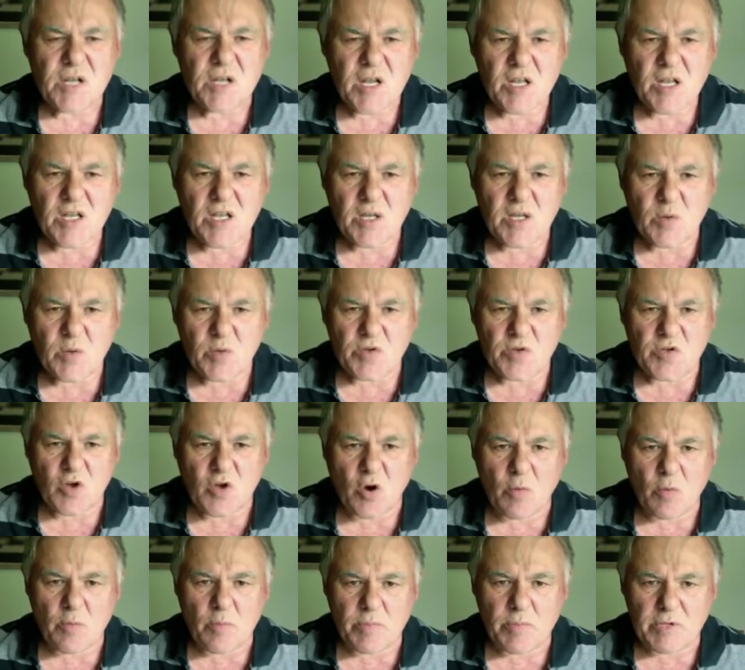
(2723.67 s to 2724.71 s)
was
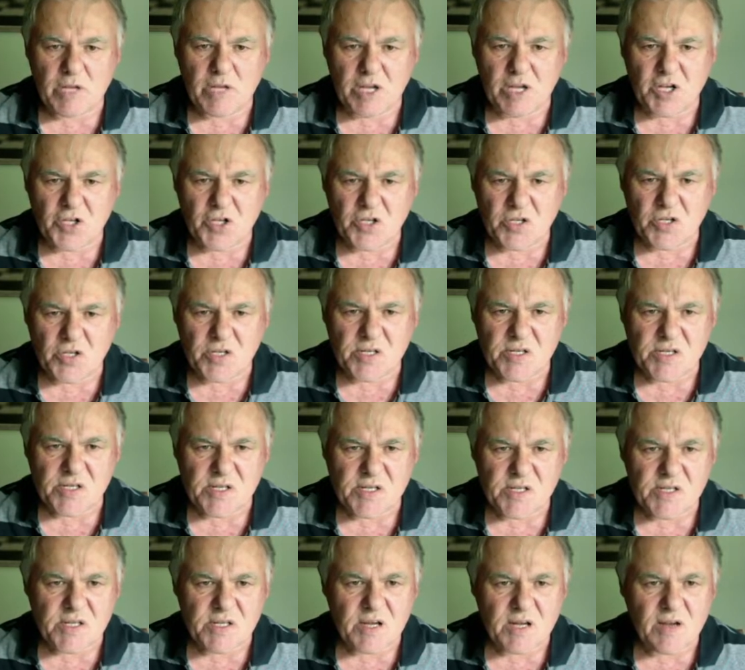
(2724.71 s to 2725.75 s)
combinations and
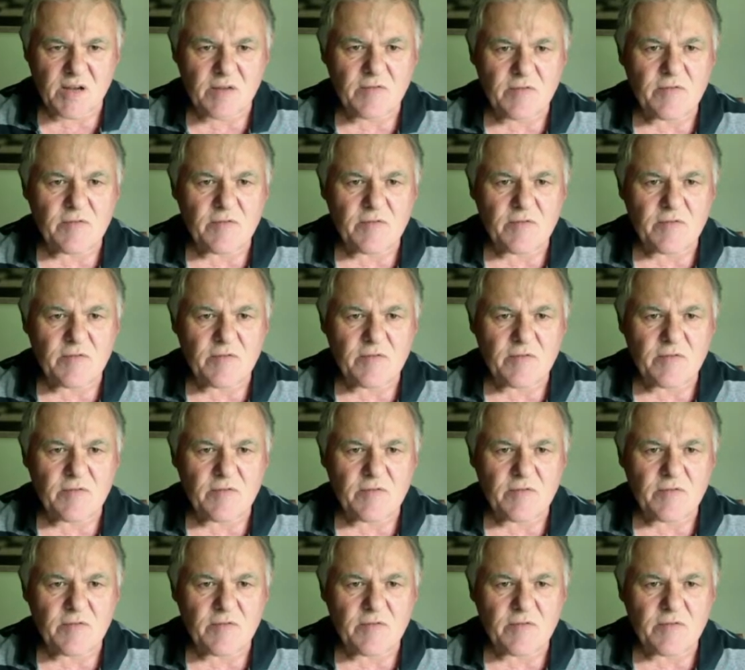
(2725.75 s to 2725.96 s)
stuff.